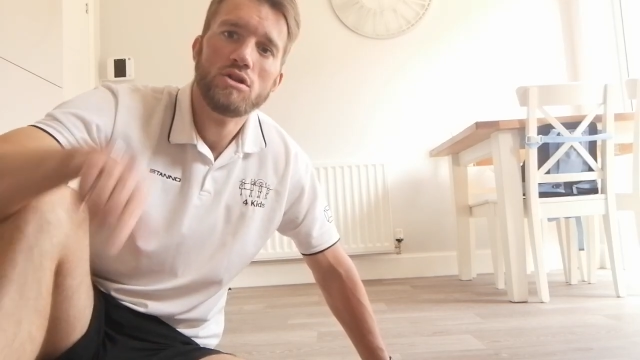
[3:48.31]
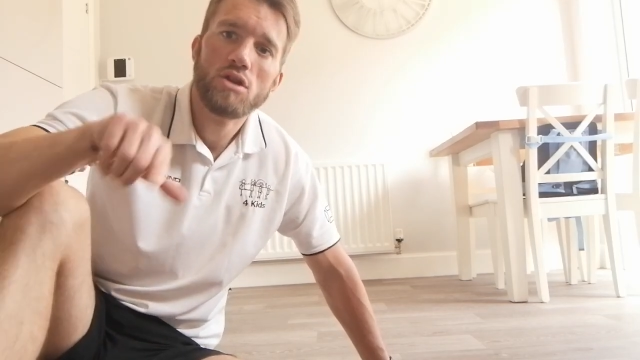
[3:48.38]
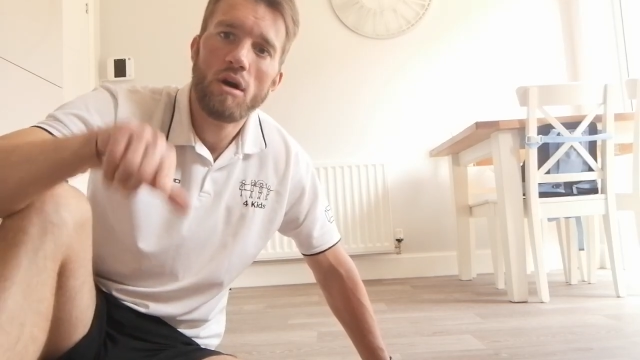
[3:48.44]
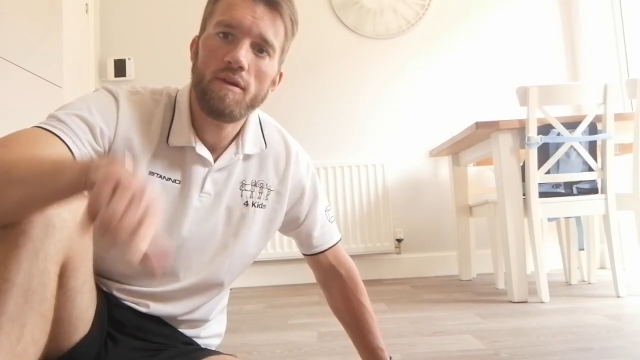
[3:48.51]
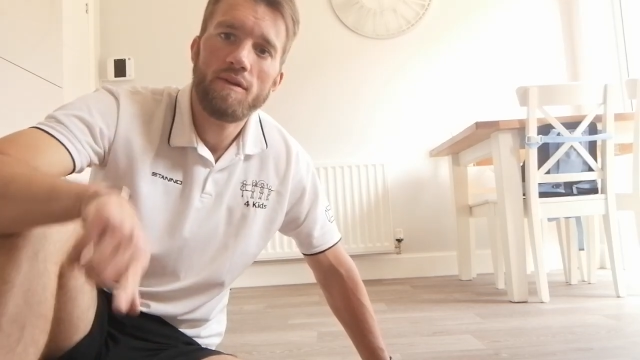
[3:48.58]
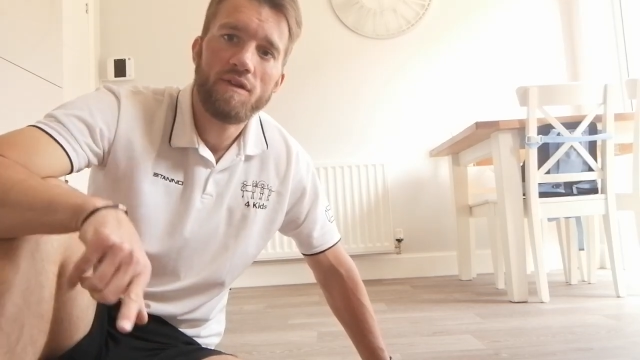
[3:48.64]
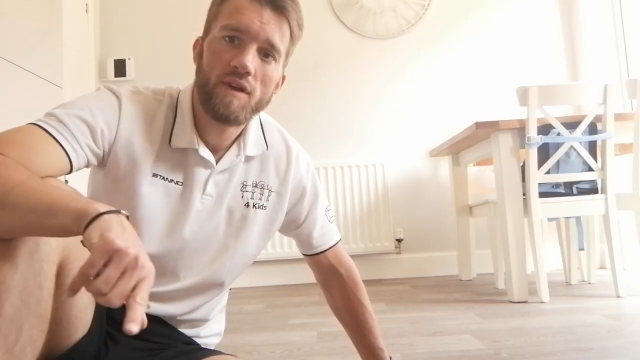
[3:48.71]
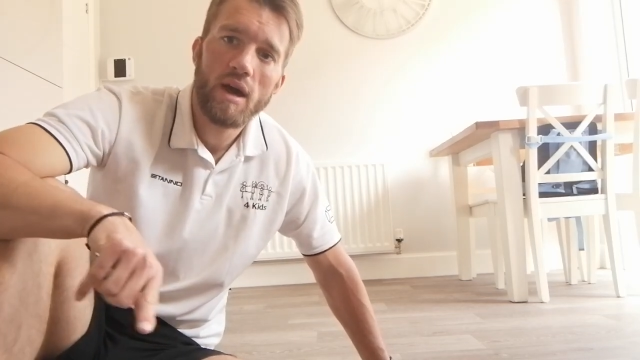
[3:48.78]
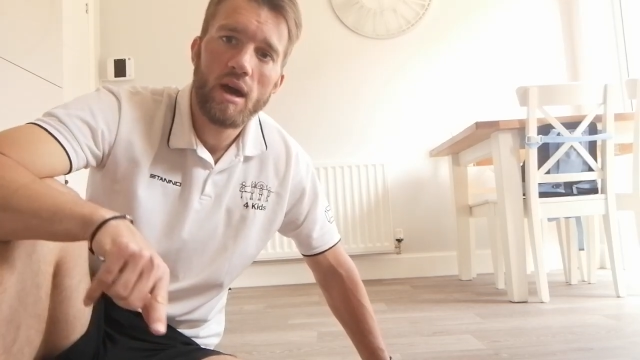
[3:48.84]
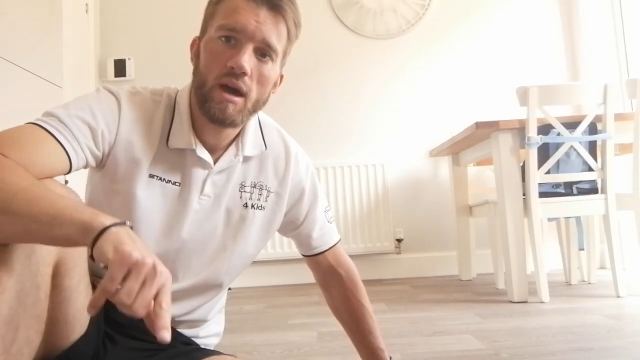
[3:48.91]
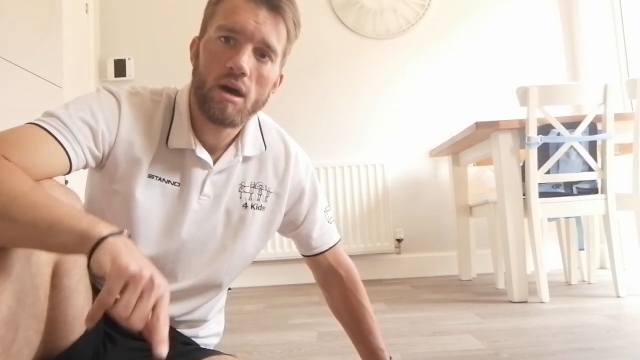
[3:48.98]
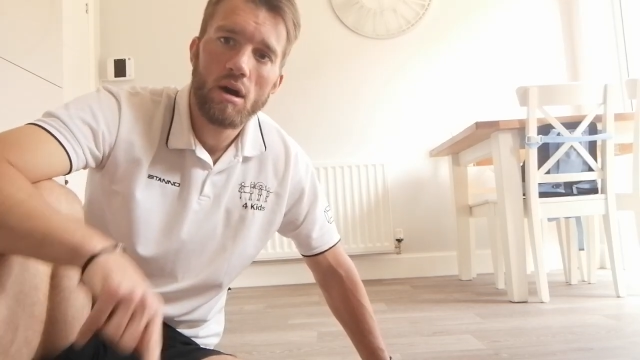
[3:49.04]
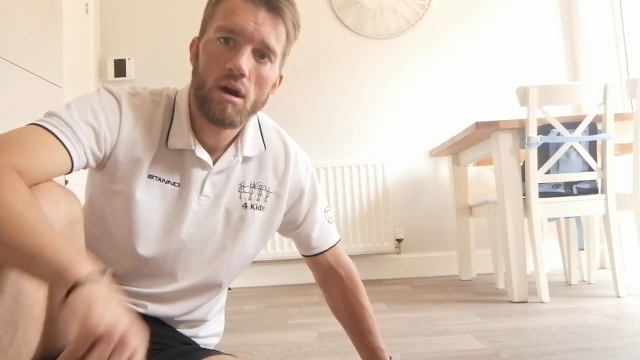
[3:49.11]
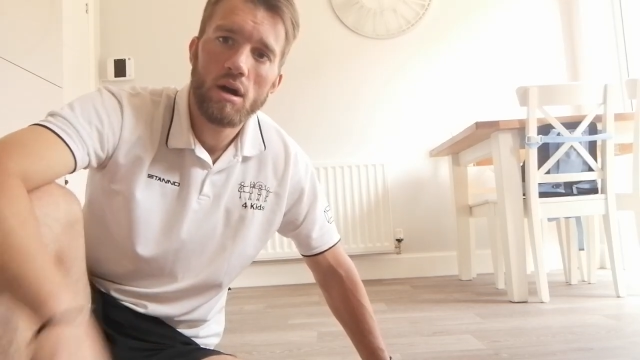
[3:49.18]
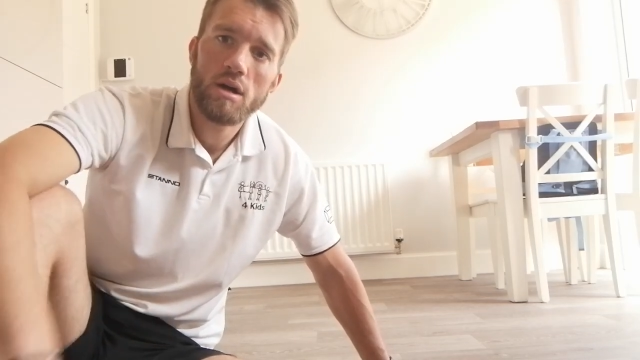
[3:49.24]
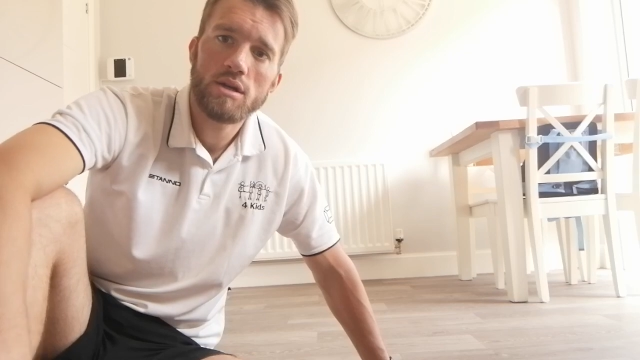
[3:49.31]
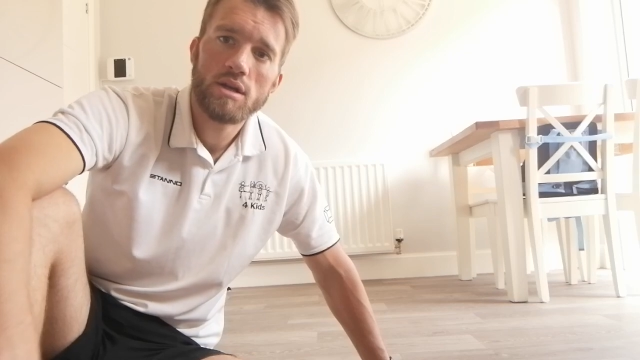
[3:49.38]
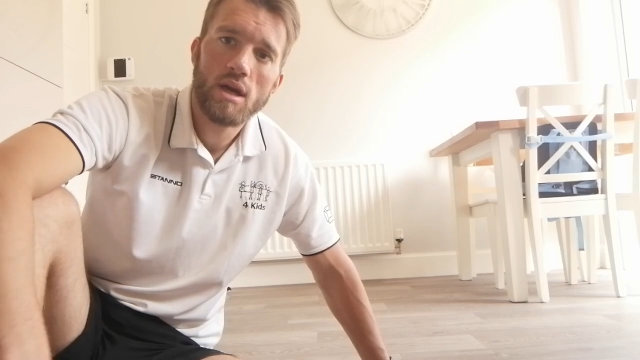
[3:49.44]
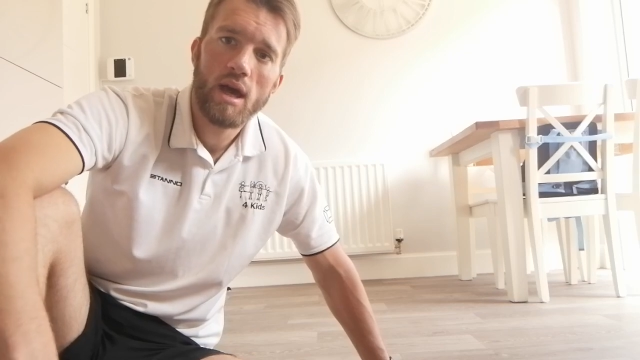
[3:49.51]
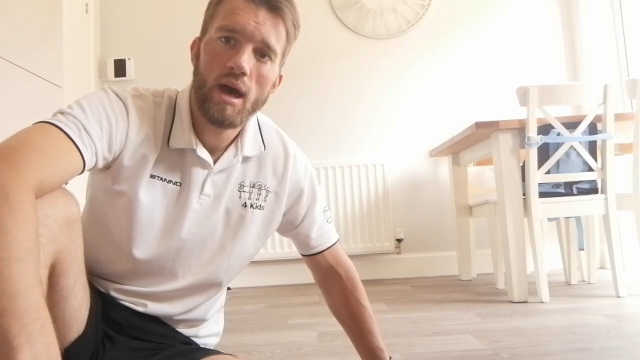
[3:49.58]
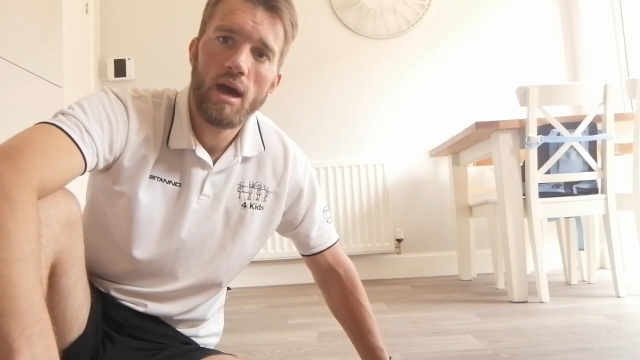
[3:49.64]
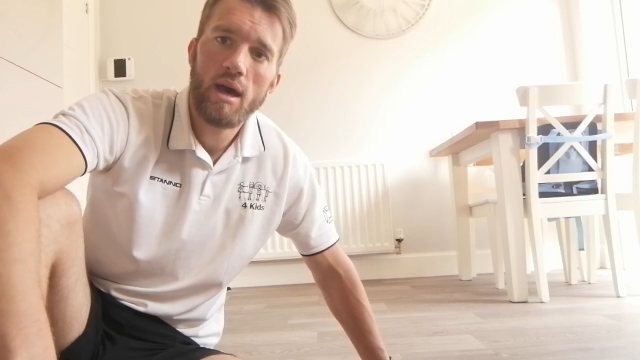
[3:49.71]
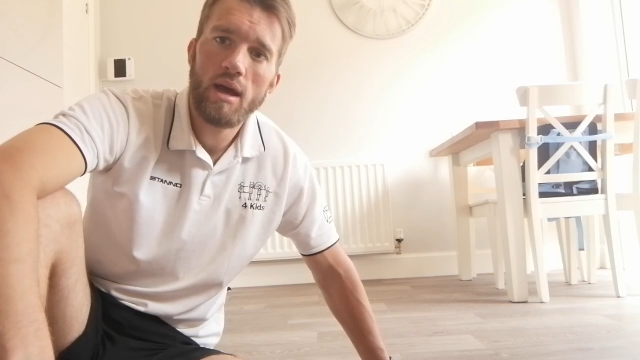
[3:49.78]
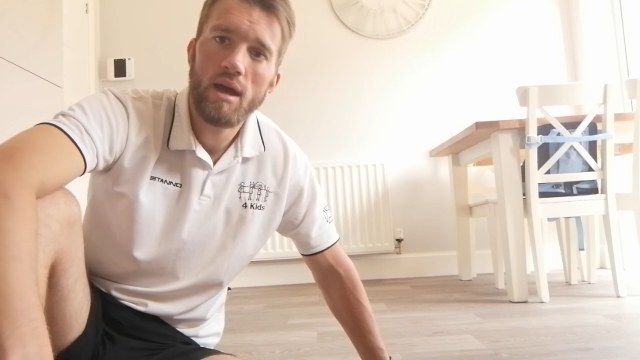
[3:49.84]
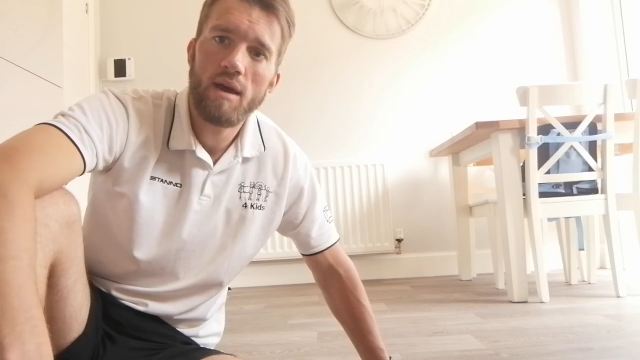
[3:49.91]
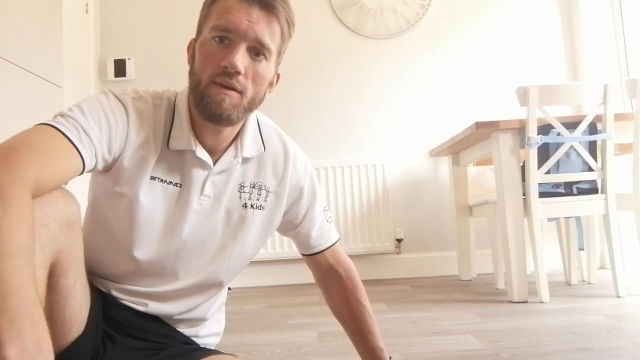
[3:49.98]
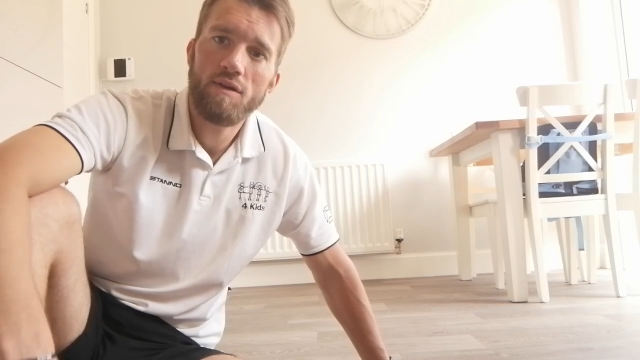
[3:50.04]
Don't forget, guys, okay,